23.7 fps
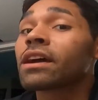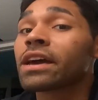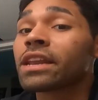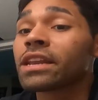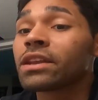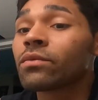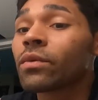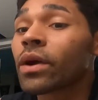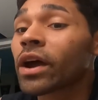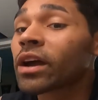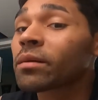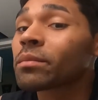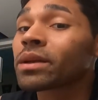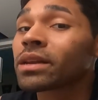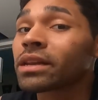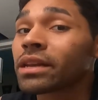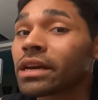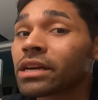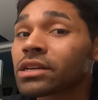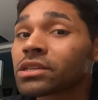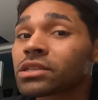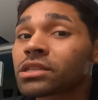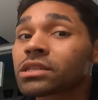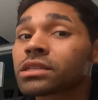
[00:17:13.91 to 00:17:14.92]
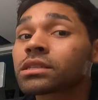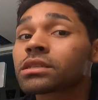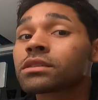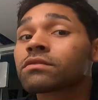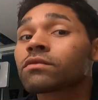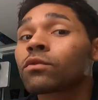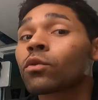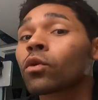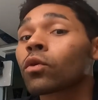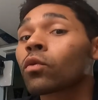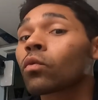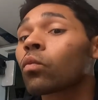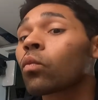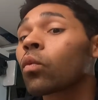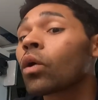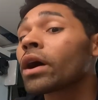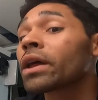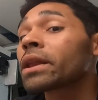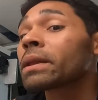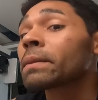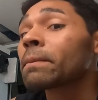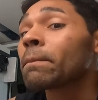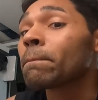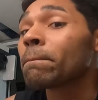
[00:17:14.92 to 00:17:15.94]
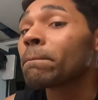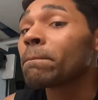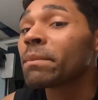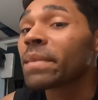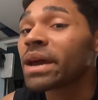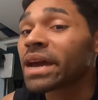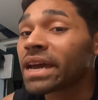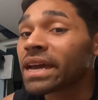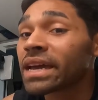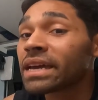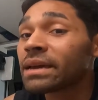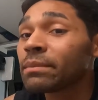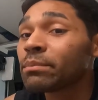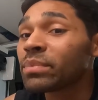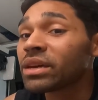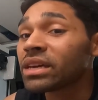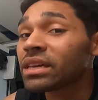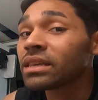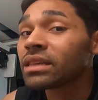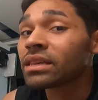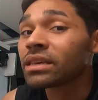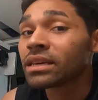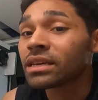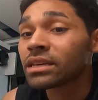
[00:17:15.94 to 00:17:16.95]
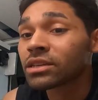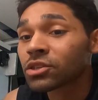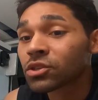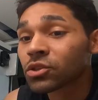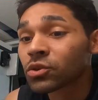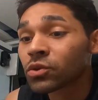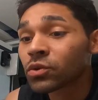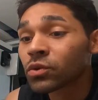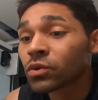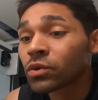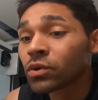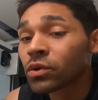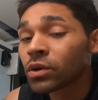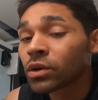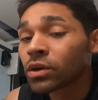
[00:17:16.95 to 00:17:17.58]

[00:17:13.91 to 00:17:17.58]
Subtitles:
any recommendations for what may be the issue,